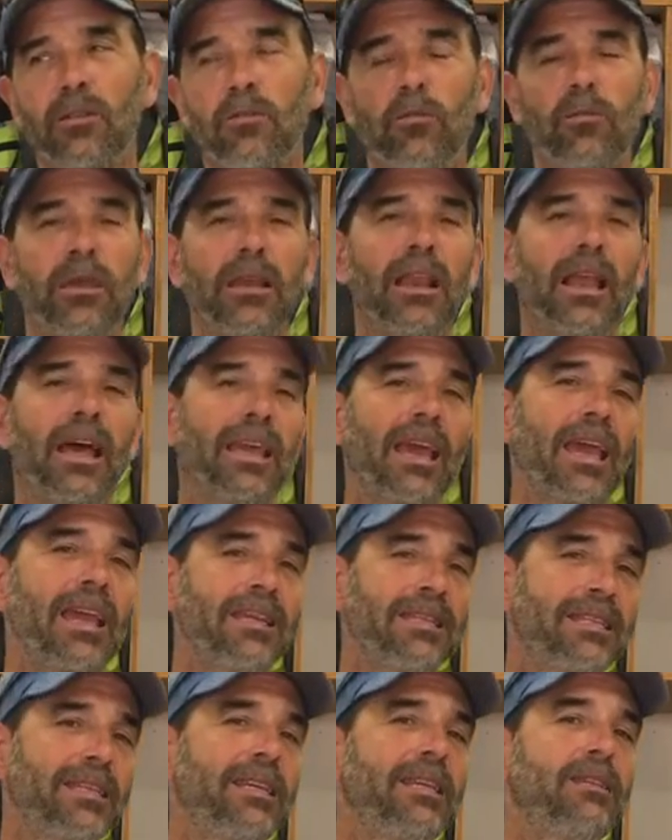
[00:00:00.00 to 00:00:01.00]
it would be like
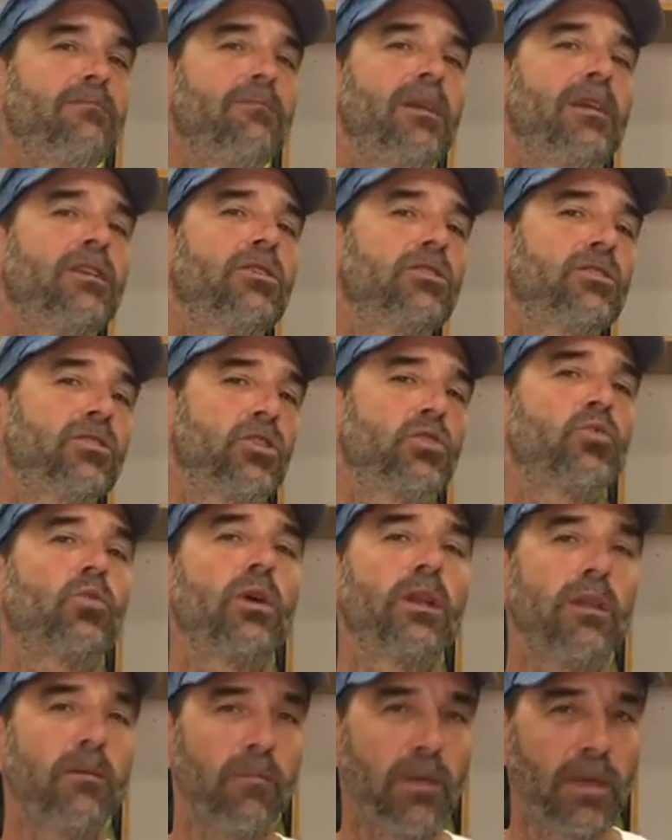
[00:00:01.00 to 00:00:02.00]
18 meters to 20